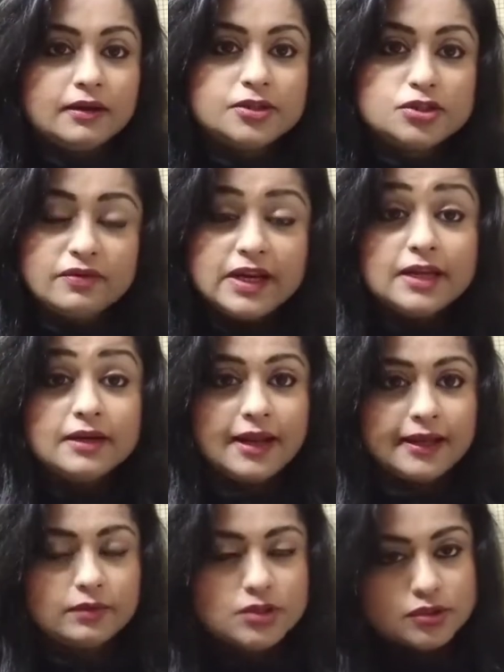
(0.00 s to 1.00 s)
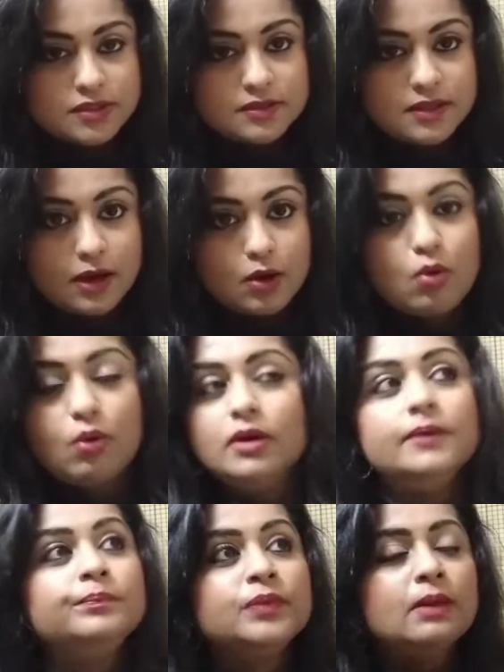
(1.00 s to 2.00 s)
Dravidian languages, as they are
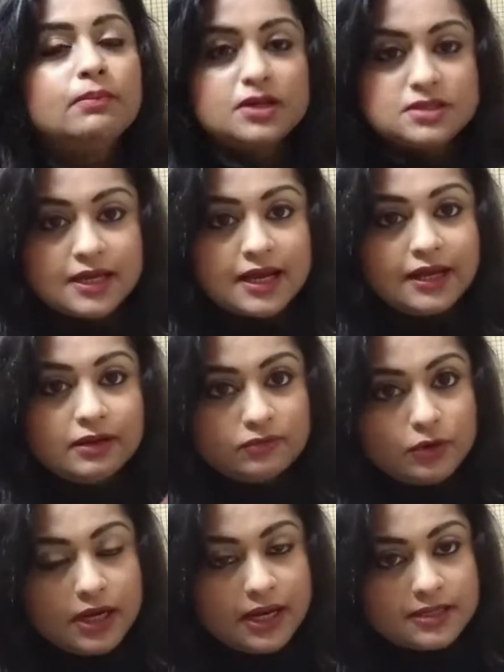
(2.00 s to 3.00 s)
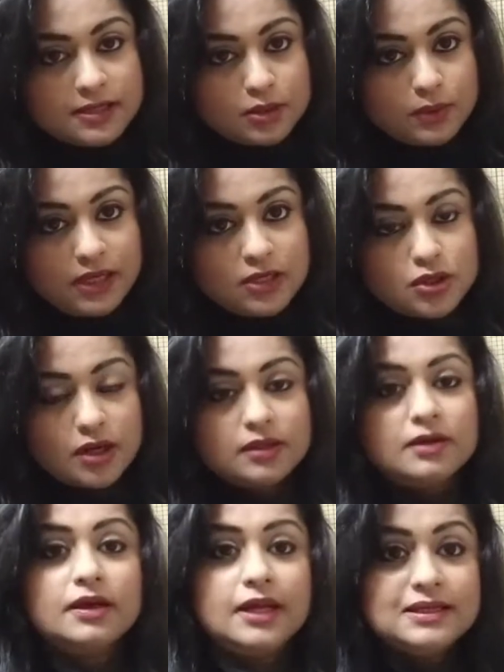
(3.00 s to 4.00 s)
called, because it kind of related to each
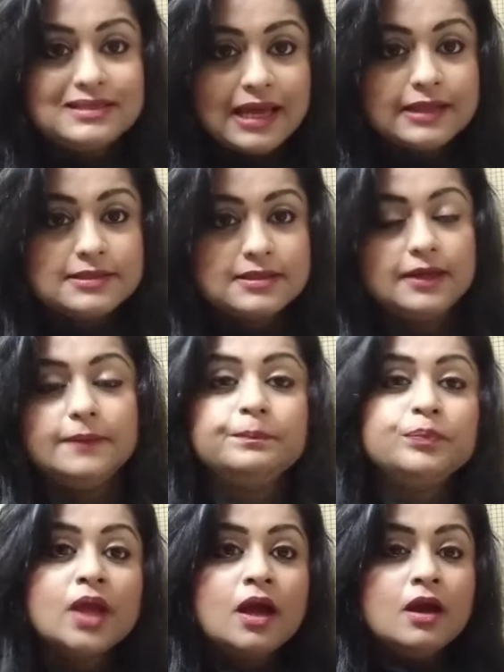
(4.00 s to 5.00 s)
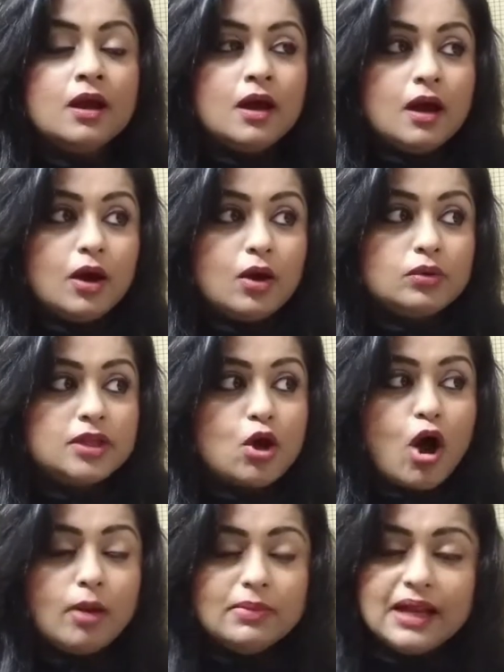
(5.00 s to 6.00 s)
other intensely. The
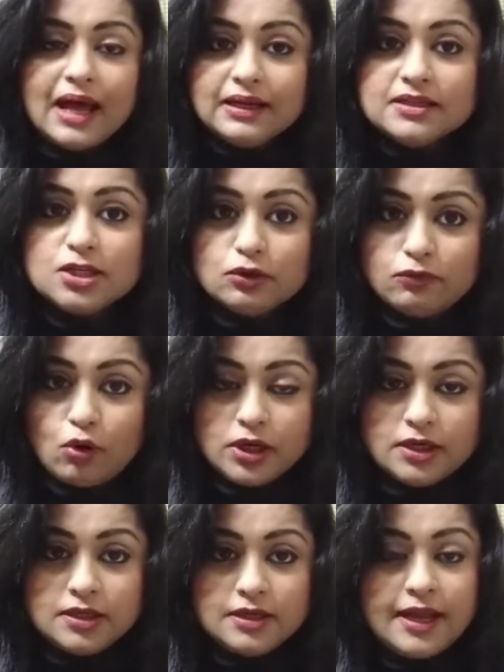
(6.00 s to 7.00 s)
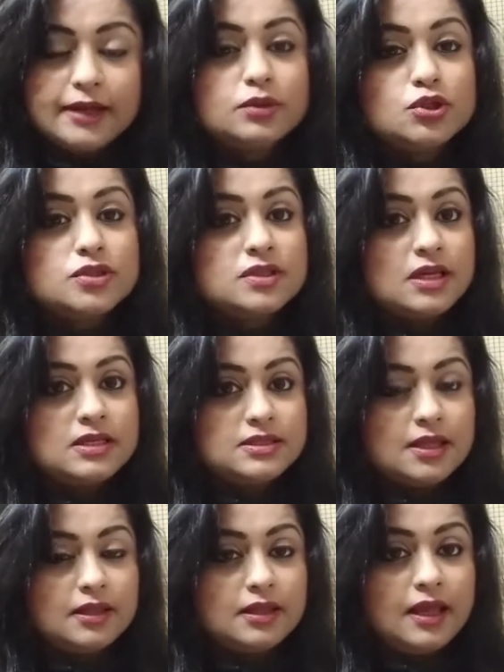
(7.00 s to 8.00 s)
commonality of all Indian languages is
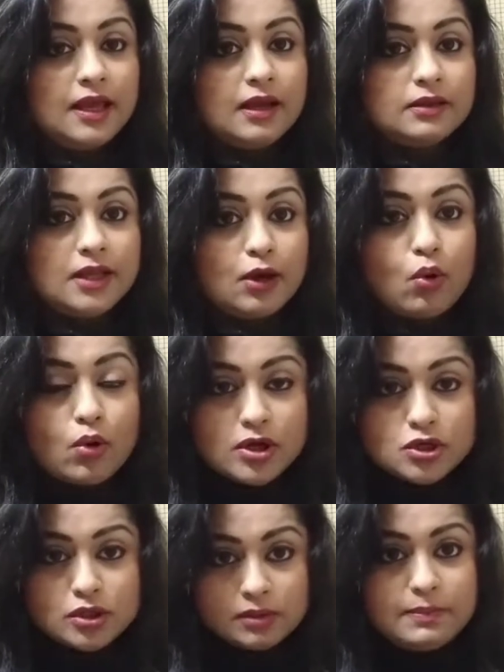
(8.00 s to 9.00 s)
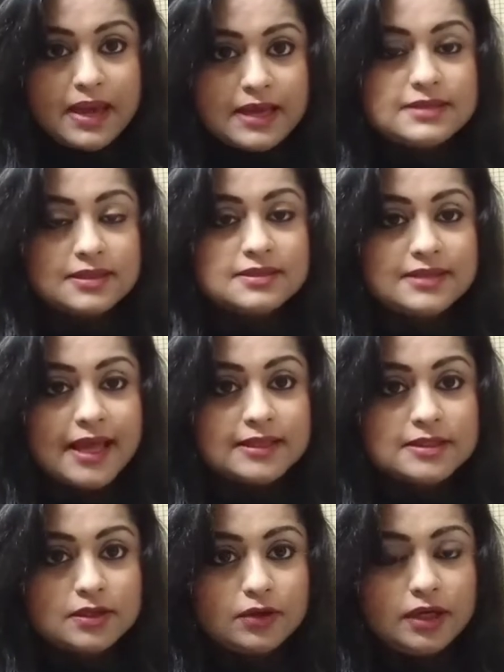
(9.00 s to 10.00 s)
that their original base is
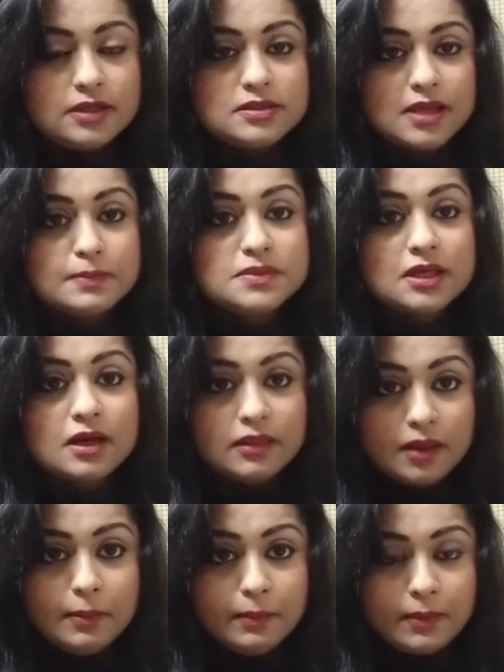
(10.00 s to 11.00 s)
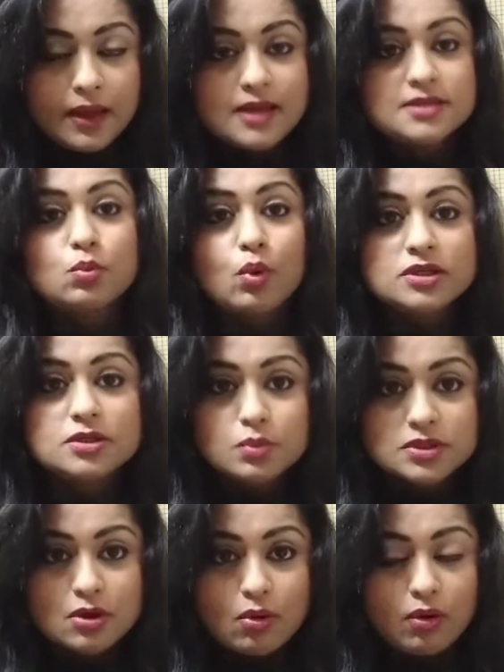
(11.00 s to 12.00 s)
Sanskrit. Sanskritam, as what it
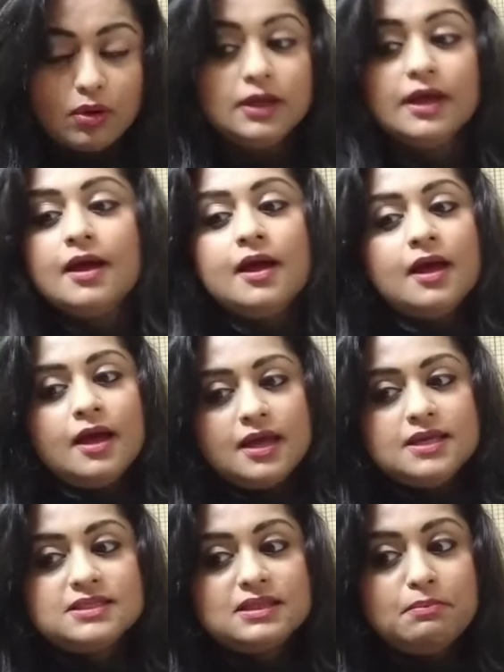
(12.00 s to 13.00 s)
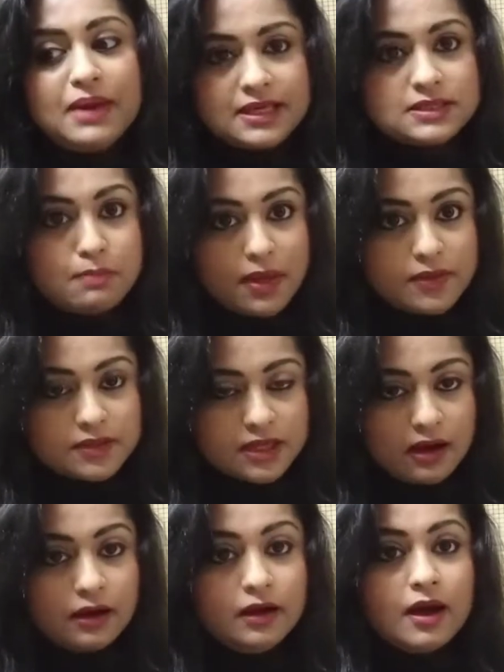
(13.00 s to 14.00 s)
was called, is the base mother
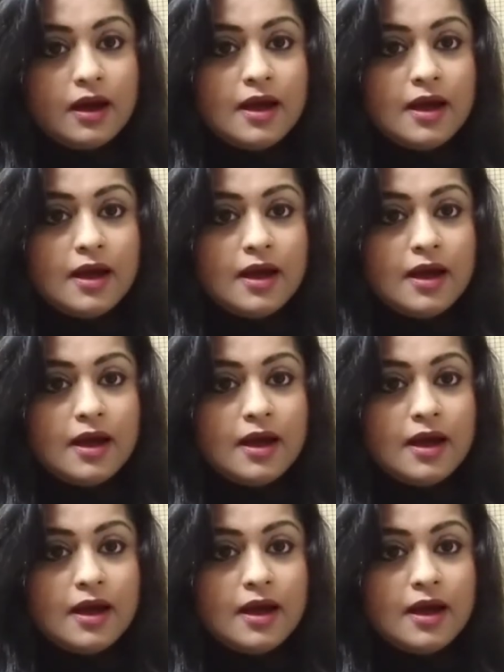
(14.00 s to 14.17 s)
tongue,